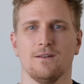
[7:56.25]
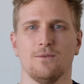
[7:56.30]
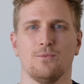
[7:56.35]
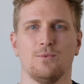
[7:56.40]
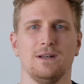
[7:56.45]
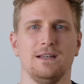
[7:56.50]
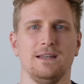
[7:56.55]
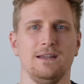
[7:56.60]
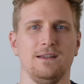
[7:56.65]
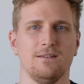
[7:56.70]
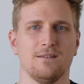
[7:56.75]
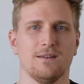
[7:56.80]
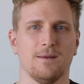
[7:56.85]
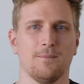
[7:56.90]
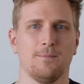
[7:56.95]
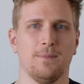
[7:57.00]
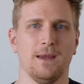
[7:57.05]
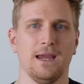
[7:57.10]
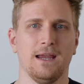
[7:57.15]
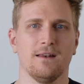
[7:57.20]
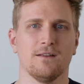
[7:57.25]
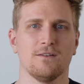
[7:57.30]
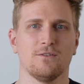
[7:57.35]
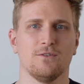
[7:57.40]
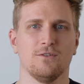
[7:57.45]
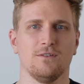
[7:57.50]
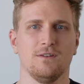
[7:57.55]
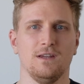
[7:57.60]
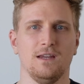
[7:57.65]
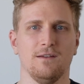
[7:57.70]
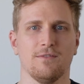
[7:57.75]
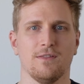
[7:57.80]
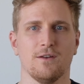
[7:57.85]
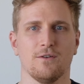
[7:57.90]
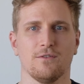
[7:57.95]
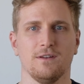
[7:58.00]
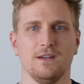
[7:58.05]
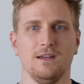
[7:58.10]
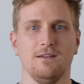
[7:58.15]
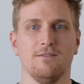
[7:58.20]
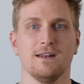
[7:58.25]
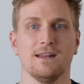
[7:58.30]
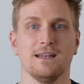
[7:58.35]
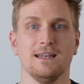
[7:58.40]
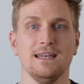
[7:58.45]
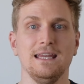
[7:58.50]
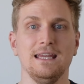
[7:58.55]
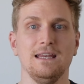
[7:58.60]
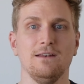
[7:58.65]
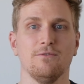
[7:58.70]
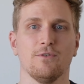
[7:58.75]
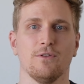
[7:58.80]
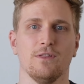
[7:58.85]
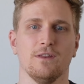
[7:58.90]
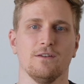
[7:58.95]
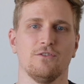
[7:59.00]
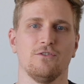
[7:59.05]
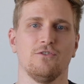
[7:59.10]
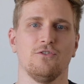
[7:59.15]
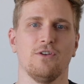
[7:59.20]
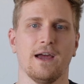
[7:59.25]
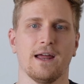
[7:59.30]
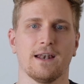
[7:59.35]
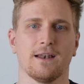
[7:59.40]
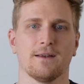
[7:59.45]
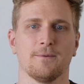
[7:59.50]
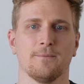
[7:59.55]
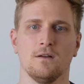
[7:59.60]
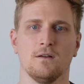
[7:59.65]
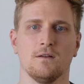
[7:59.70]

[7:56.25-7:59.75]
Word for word: release a beta to see if there's even a need for this chat.